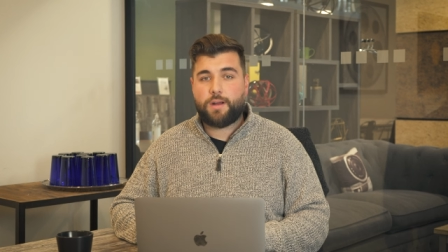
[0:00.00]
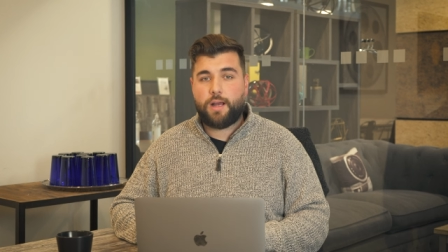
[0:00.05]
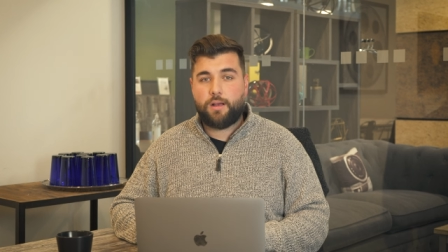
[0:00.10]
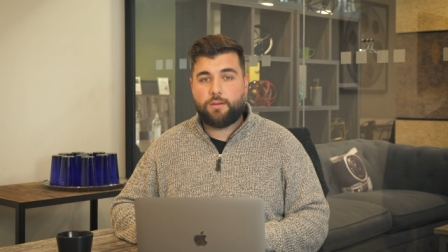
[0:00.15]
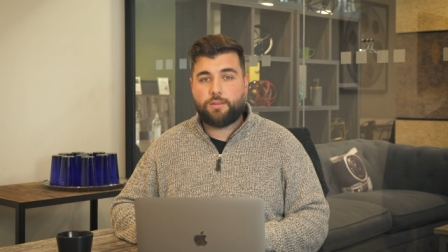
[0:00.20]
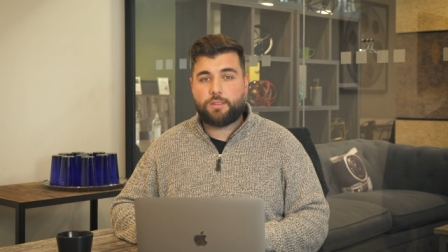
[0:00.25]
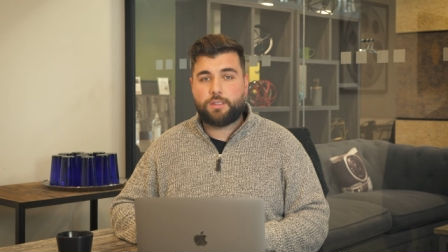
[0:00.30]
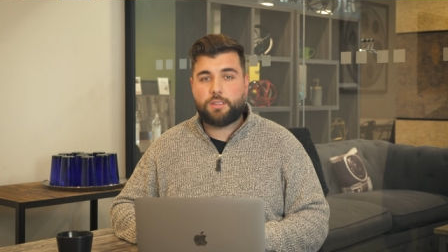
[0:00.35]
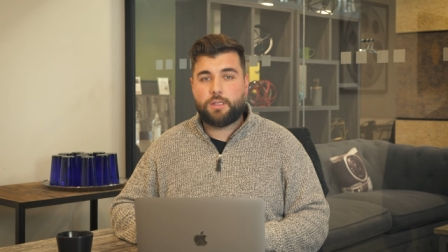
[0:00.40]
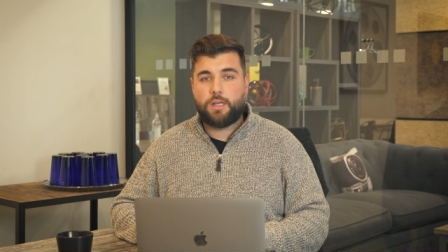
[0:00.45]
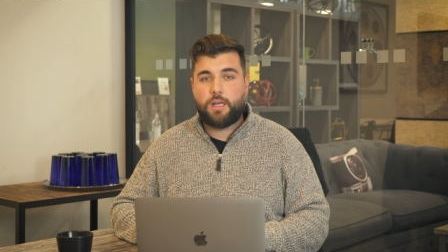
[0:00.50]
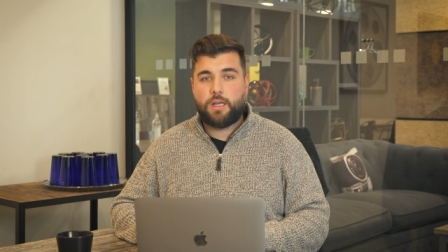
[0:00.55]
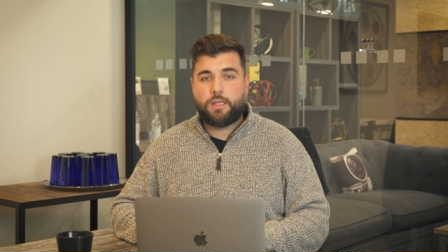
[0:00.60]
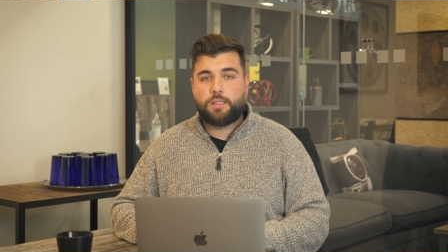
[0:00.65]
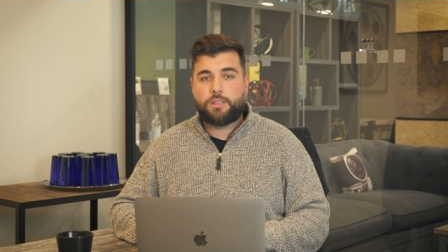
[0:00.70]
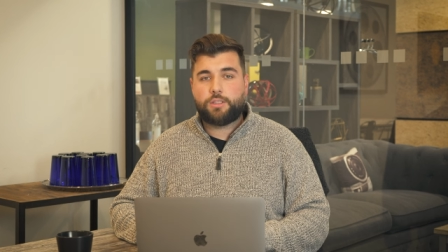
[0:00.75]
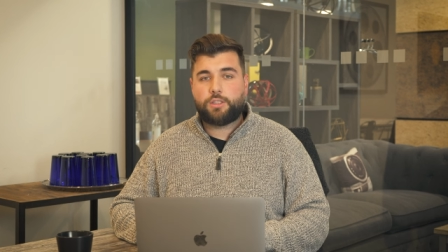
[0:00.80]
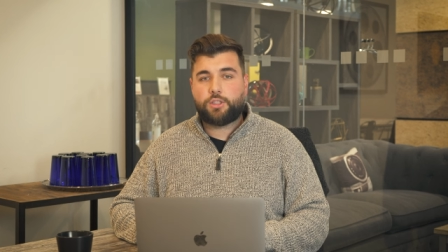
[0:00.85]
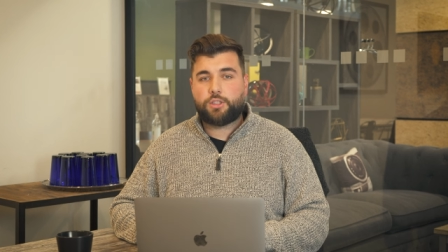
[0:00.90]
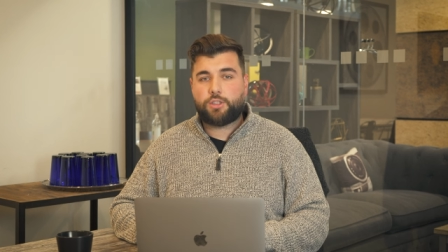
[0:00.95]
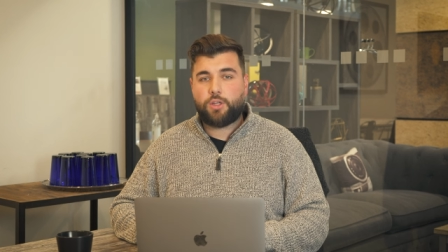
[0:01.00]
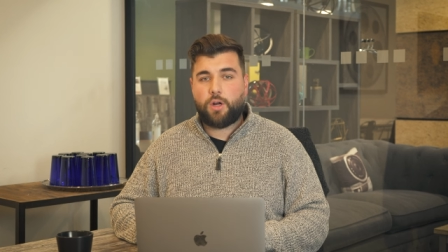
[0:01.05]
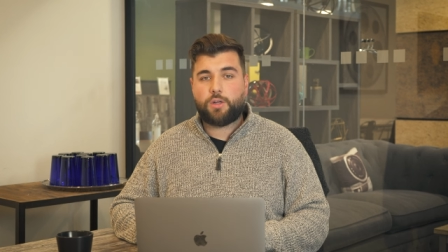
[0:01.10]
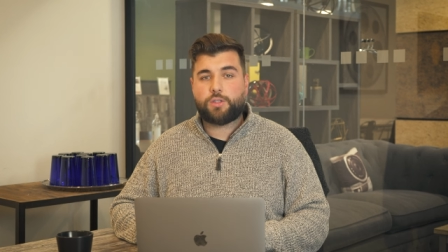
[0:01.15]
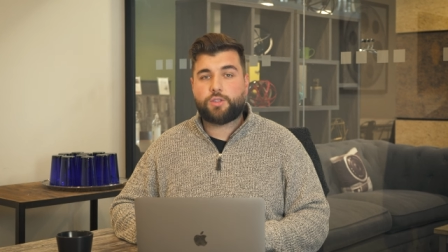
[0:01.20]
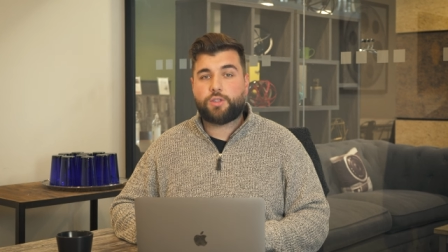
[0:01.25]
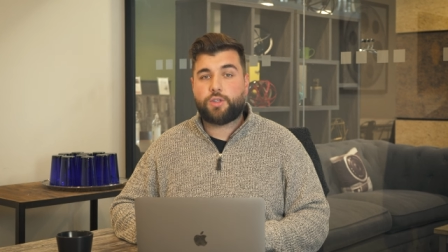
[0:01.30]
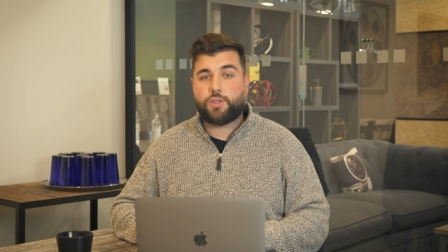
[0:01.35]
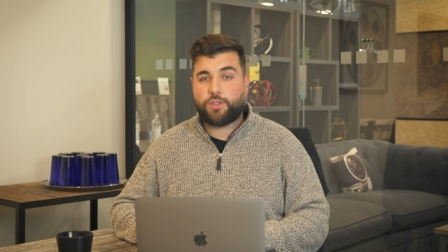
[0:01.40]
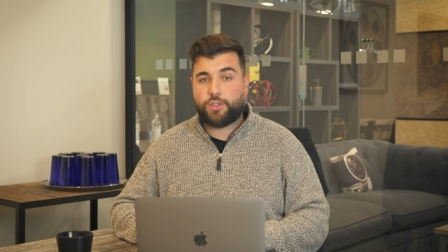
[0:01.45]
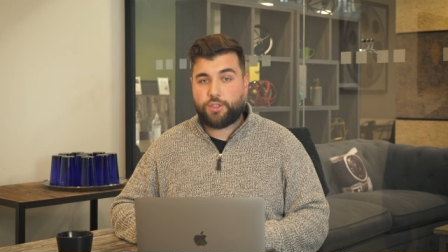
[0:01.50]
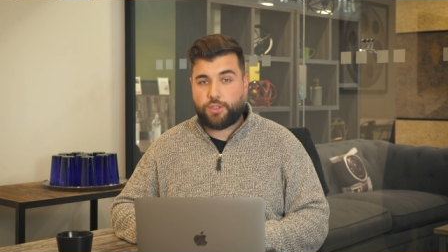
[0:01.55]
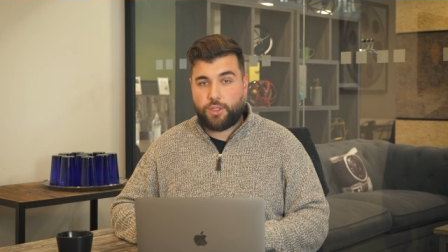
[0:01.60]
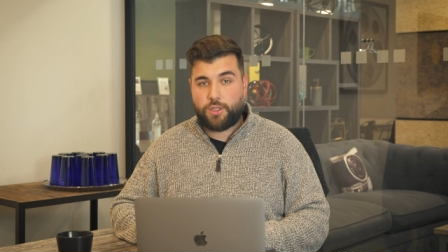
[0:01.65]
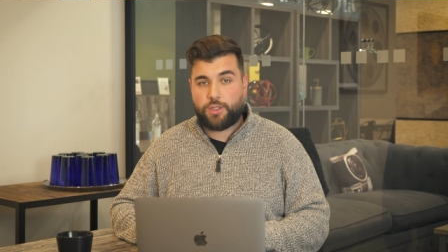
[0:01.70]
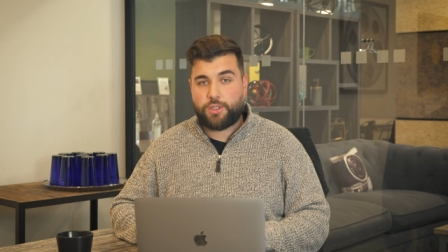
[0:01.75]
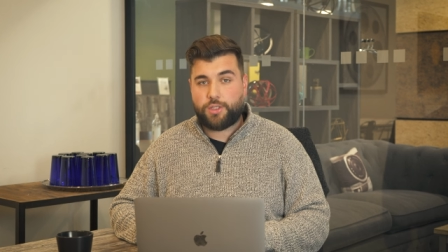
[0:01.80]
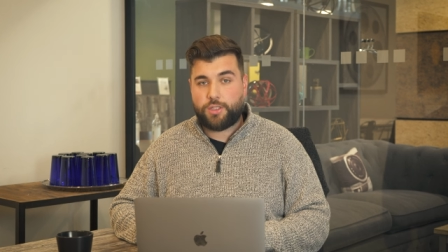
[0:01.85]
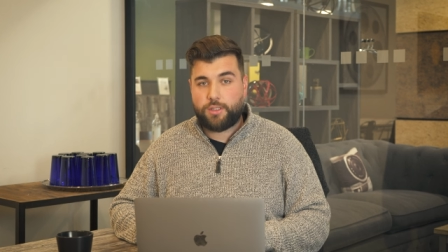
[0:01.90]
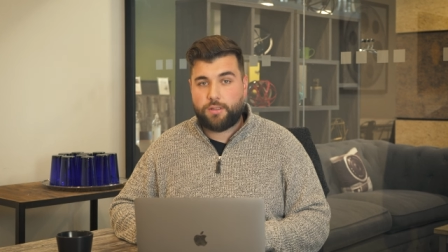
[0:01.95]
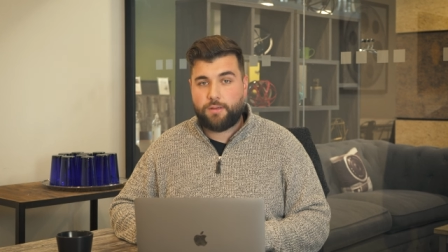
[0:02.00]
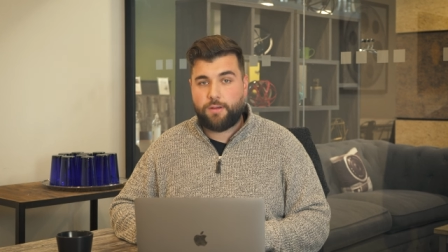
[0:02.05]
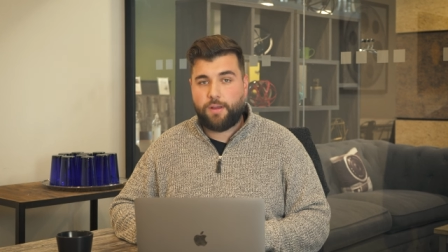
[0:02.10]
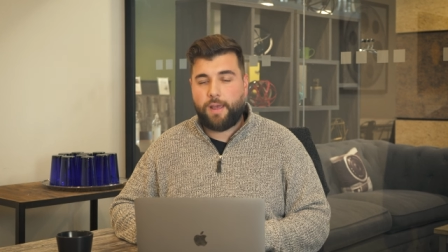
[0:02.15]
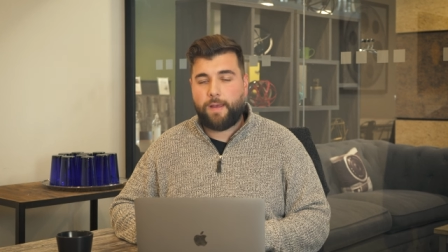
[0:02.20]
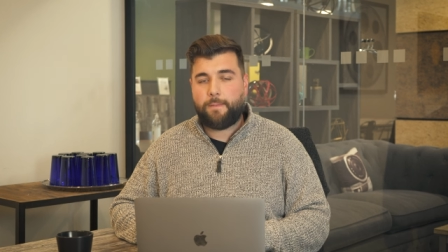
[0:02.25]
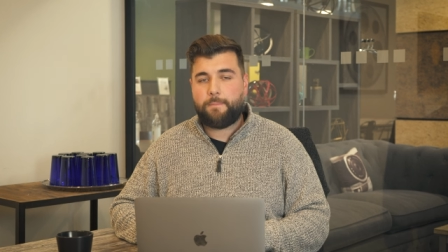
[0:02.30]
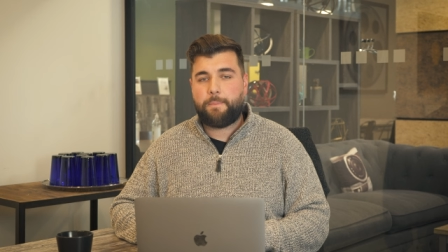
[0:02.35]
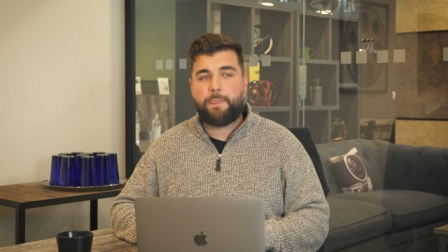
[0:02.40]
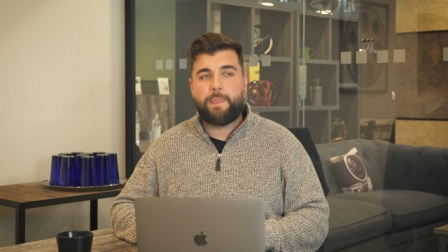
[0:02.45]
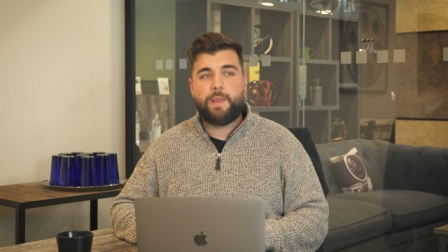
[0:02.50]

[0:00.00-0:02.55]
house starts their search, okay?